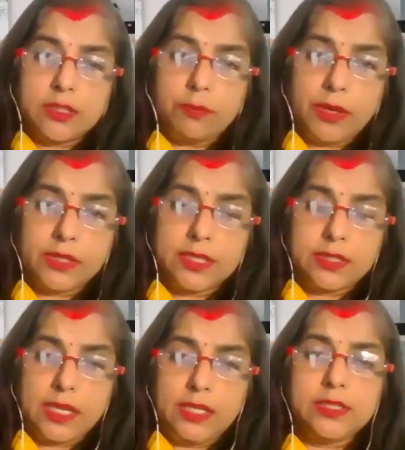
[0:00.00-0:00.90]
a
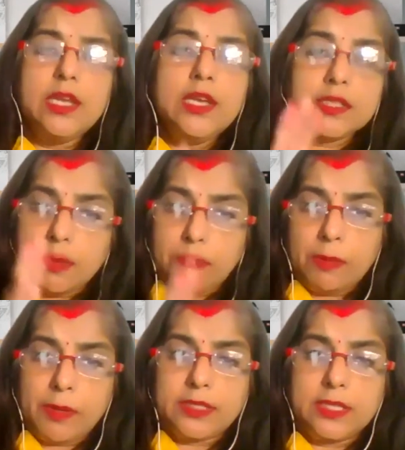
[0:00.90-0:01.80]
present tense,
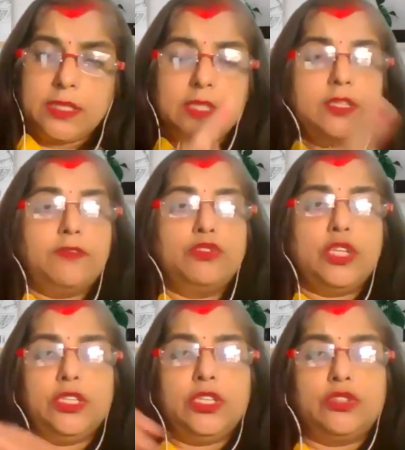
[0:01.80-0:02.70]
simple present tense, you have to
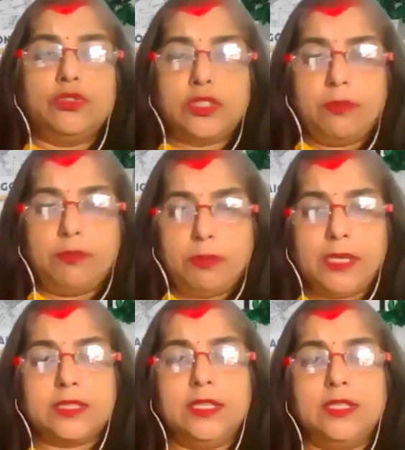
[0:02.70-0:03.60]
change it to simple
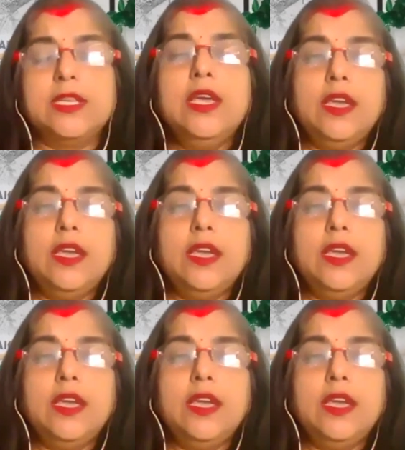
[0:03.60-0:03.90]
past tense.